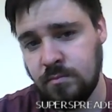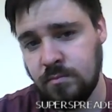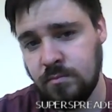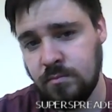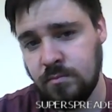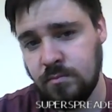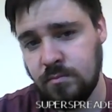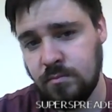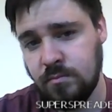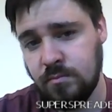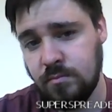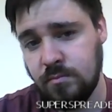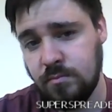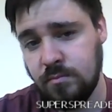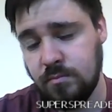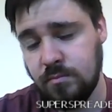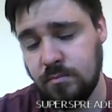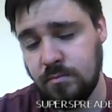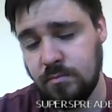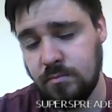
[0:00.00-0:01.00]

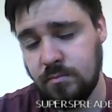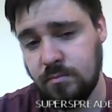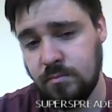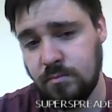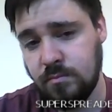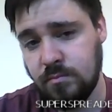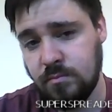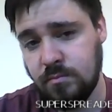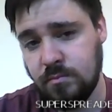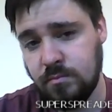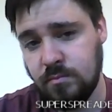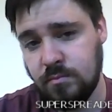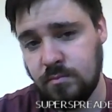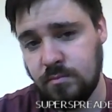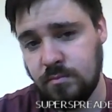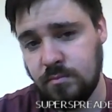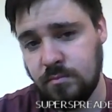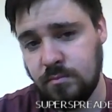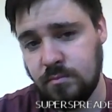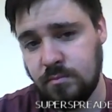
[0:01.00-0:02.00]

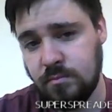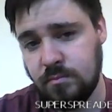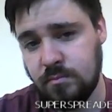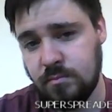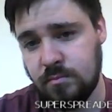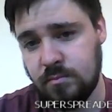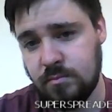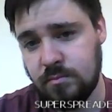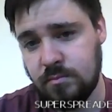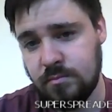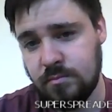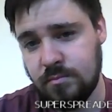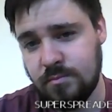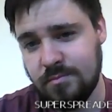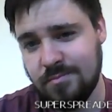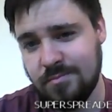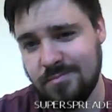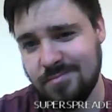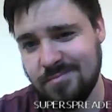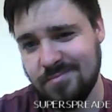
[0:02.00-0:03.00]

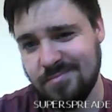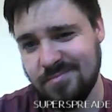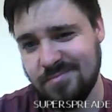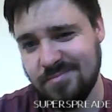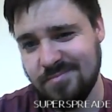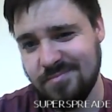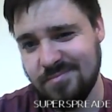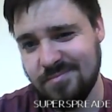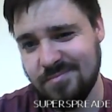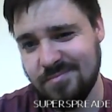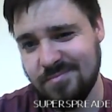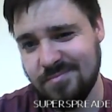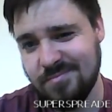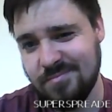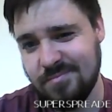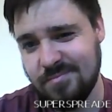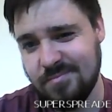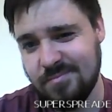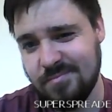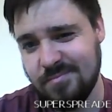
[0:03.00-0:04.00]

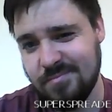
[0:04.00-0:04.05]
No words are spoken by the person on screen.